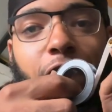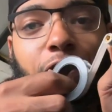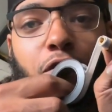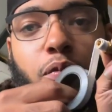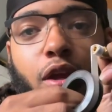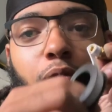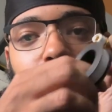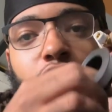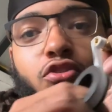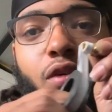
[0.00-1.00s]
to be able to
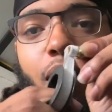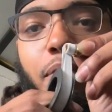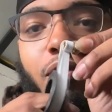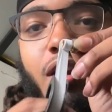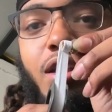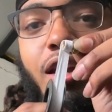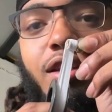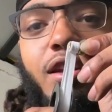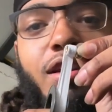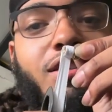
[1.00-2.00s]
just wrap it around like
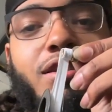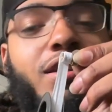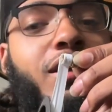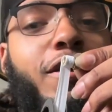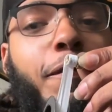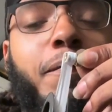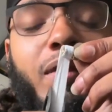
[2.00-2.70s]
this, yeah,